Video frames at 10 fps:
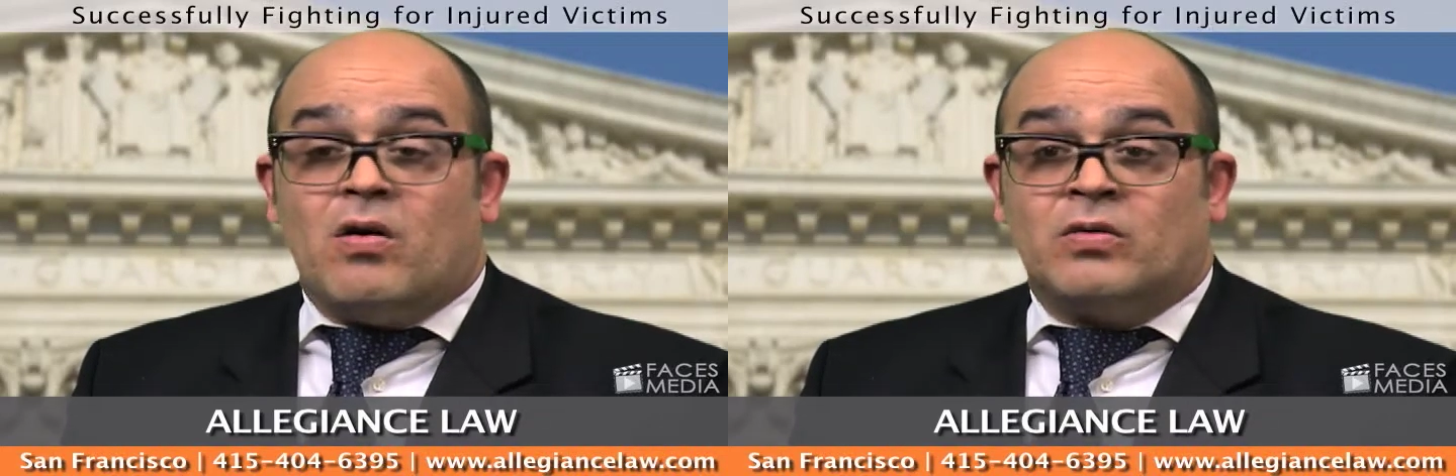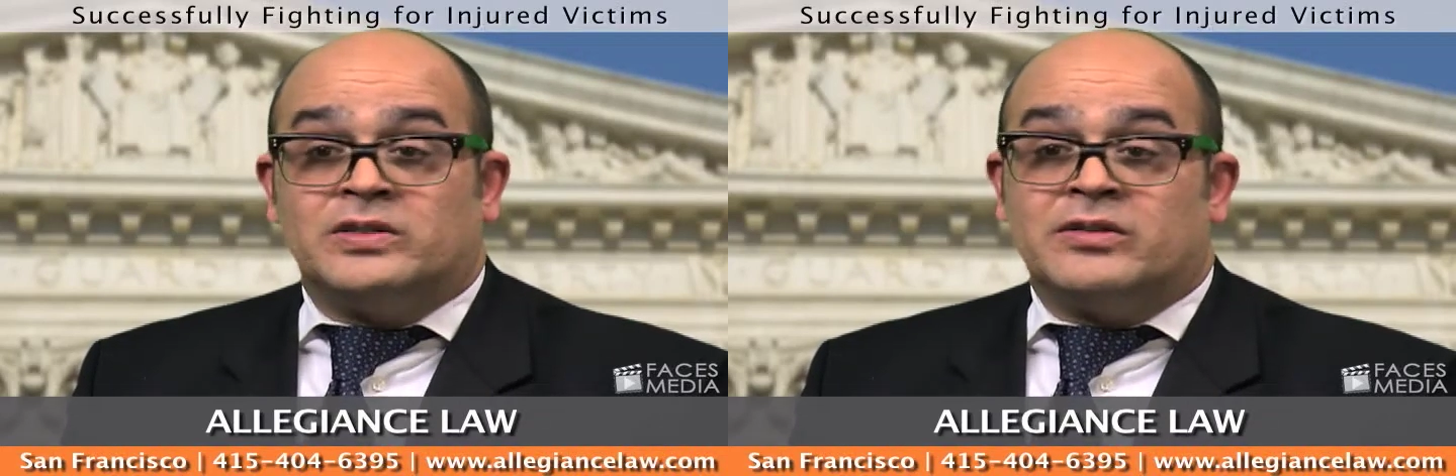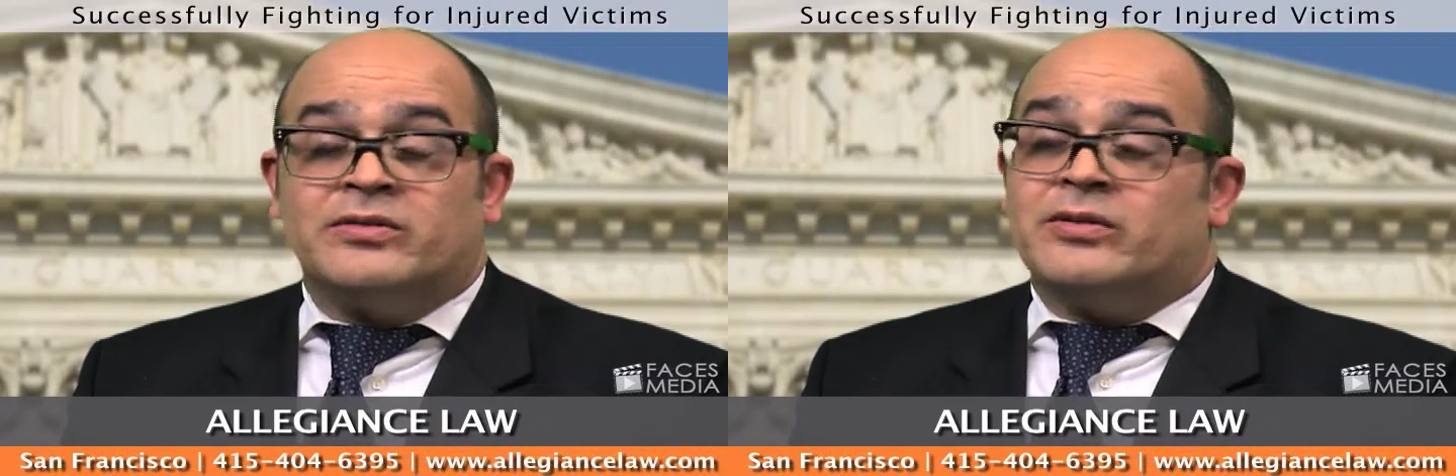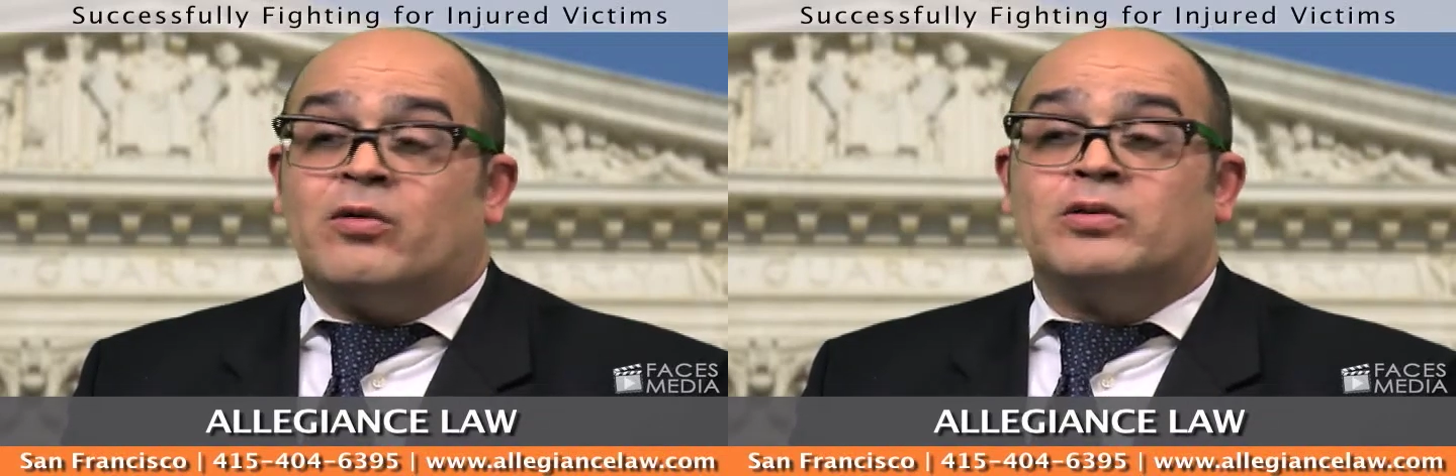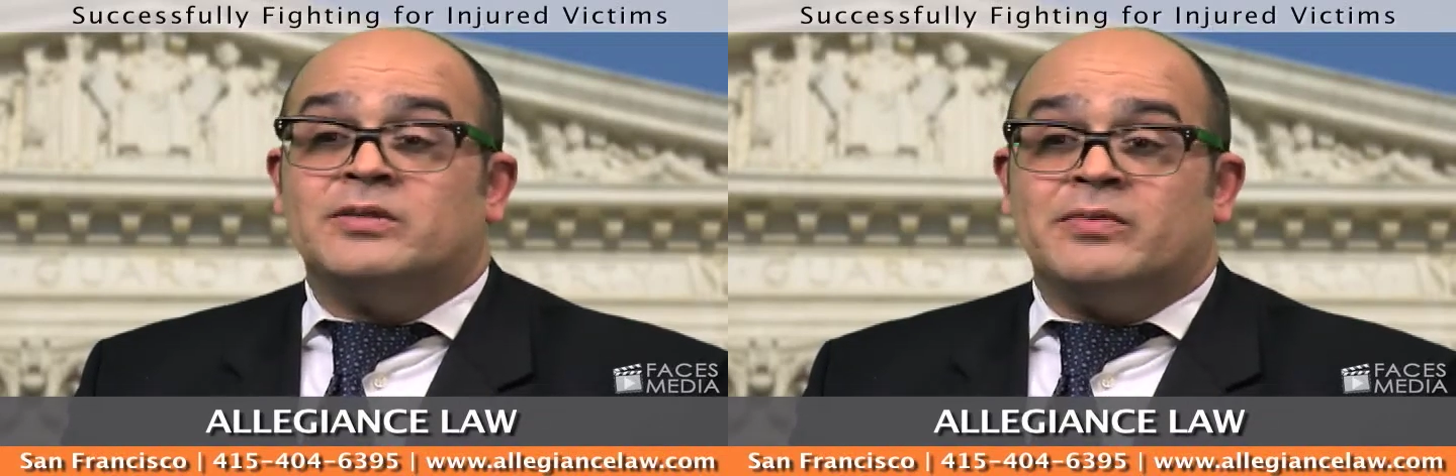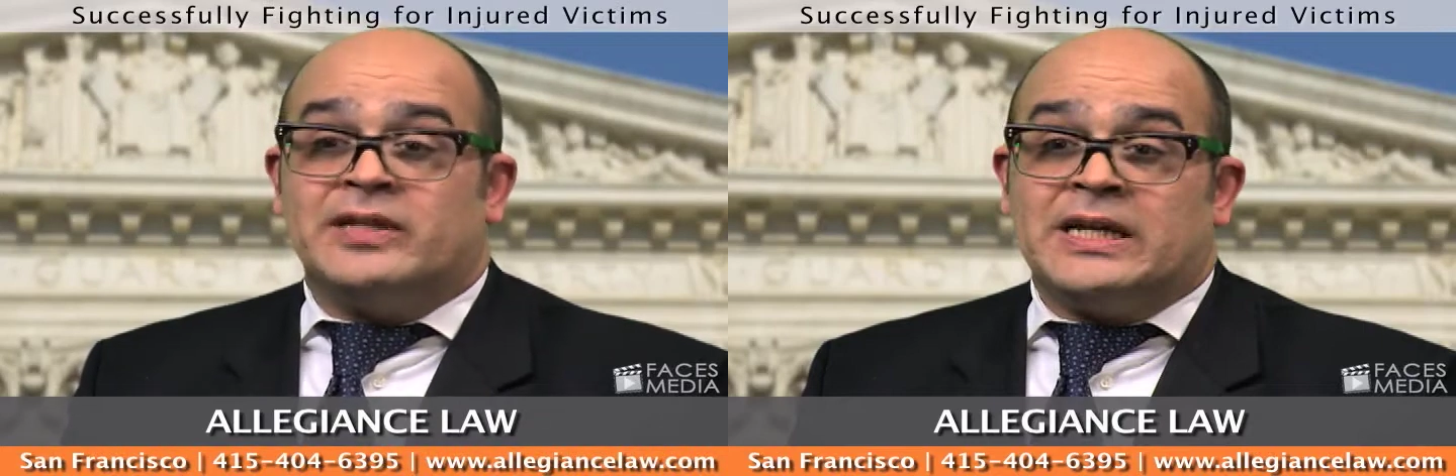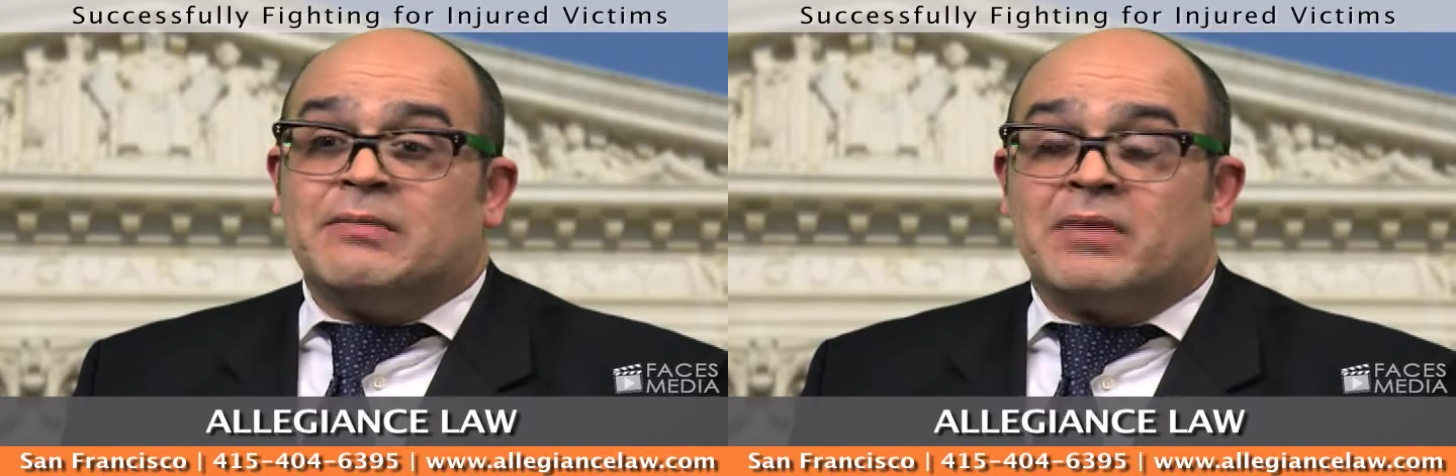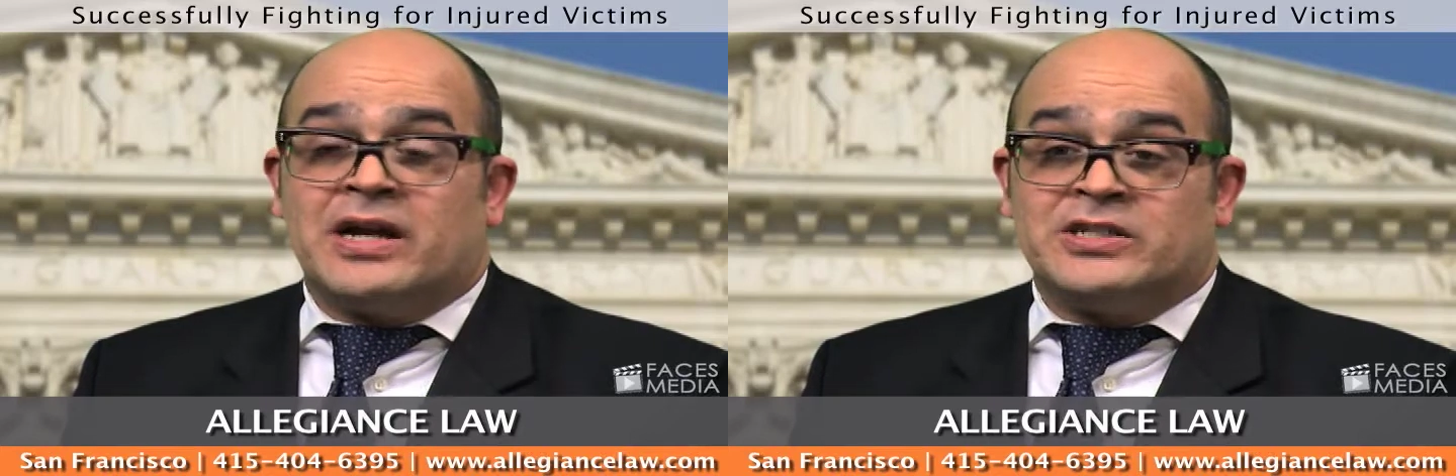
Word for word: Ultimately, my